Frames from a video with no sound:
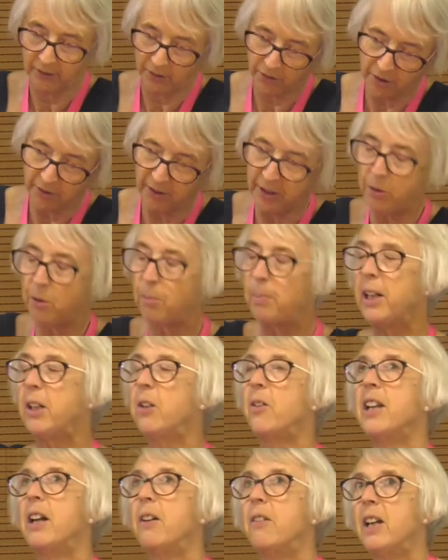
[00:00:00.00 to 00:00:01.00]
sorry, hope I
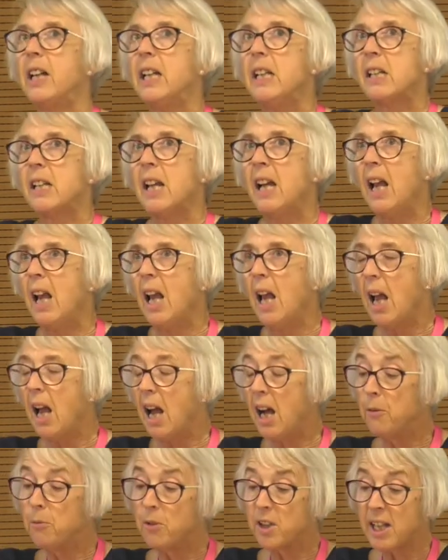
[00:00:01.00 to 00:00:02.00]
got that right,
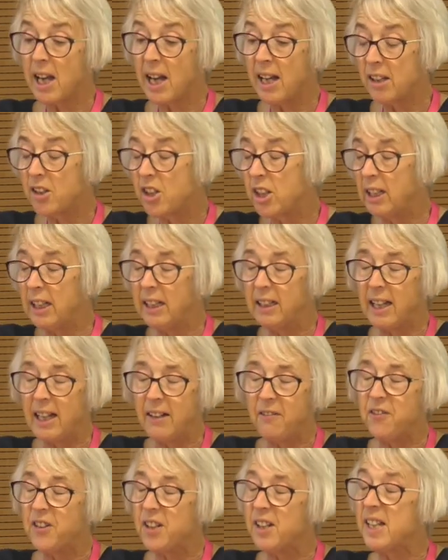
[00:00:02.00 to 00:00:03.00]
and was actually
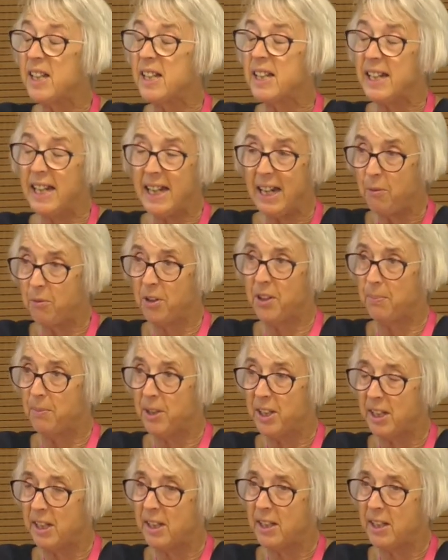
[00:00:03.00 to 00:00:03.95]
left to stay with Mrs.